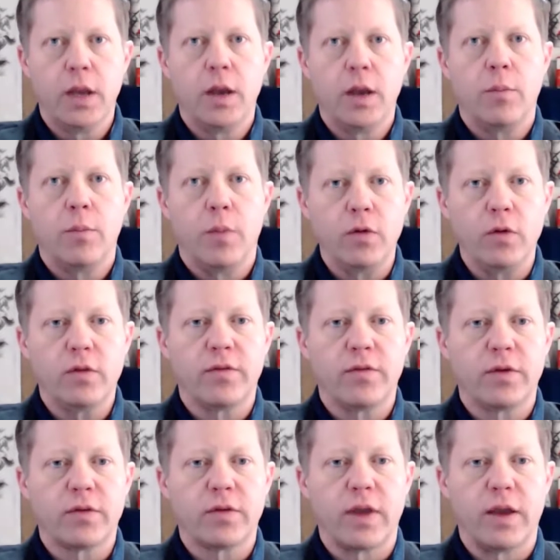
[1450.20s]
Most of
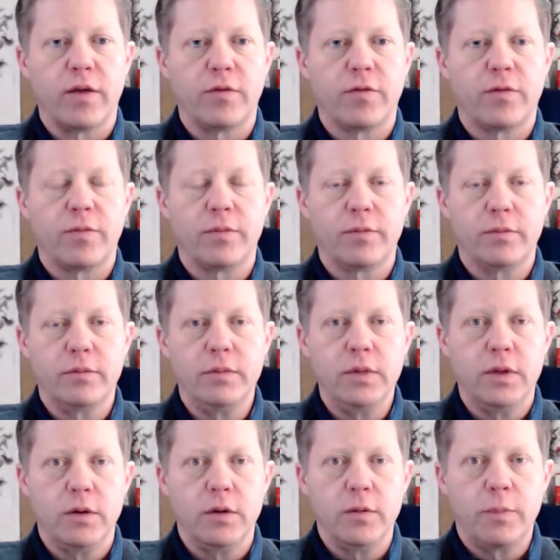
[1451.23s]
us have,
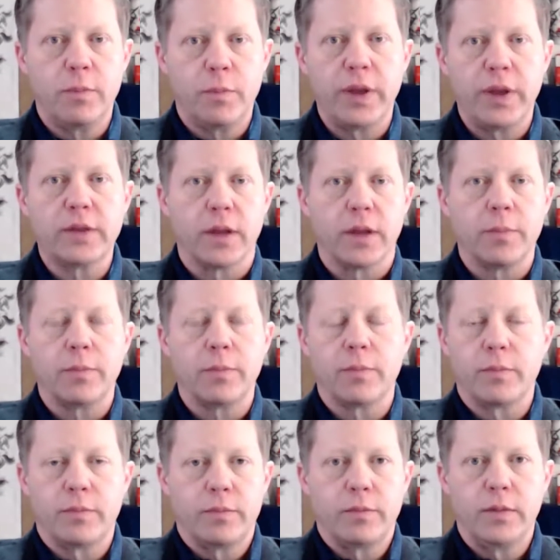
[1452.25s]
you know, picked up
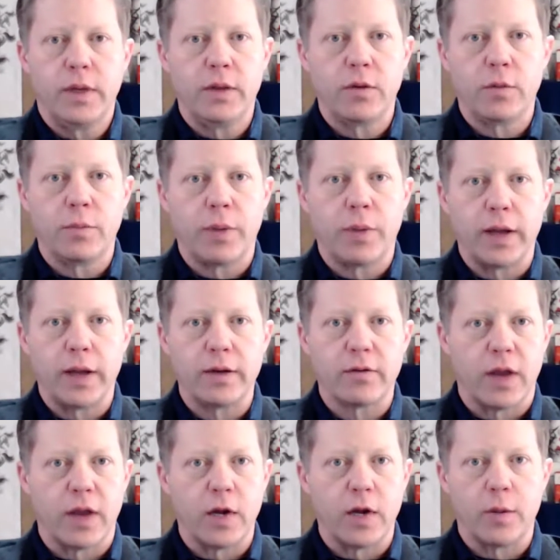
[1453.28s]
either by
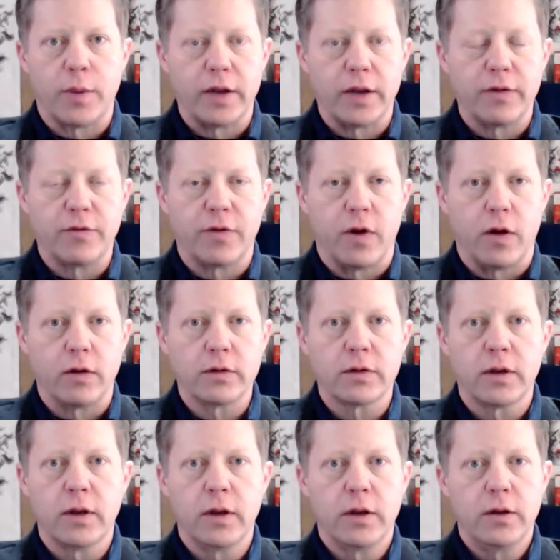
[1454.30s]
design or by
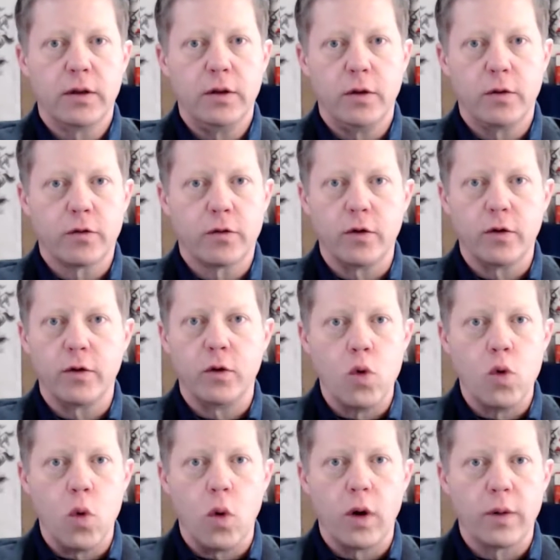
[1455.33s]
default, you know, certain
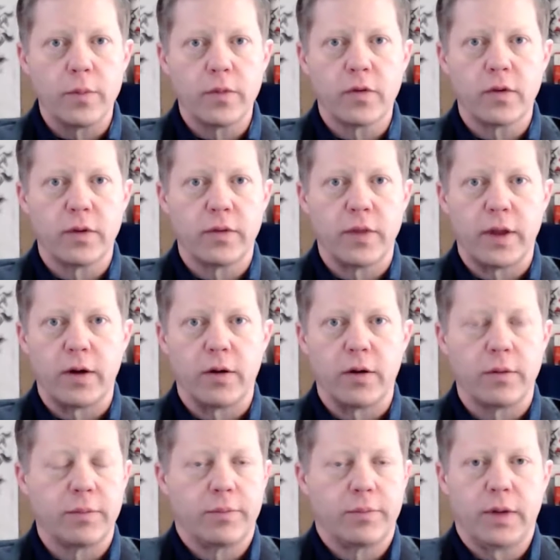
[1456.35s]
norms that
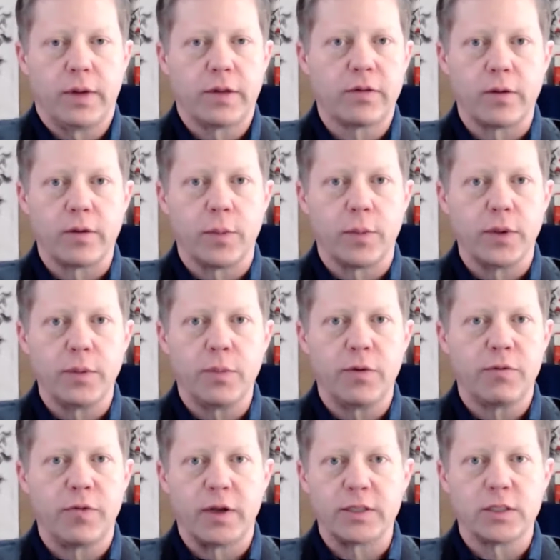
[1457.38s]
are acceptable in
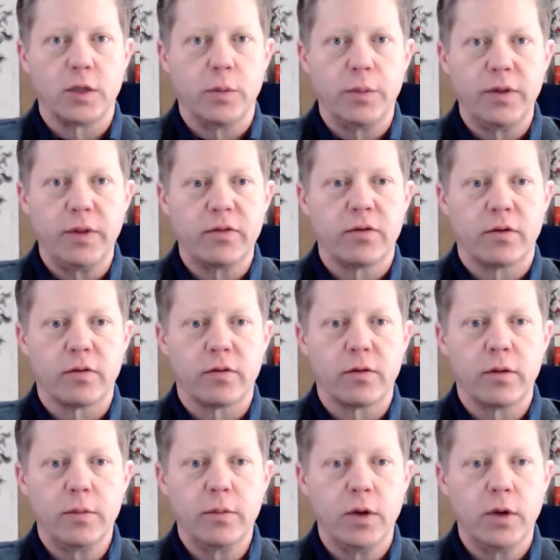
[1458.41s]
professional business.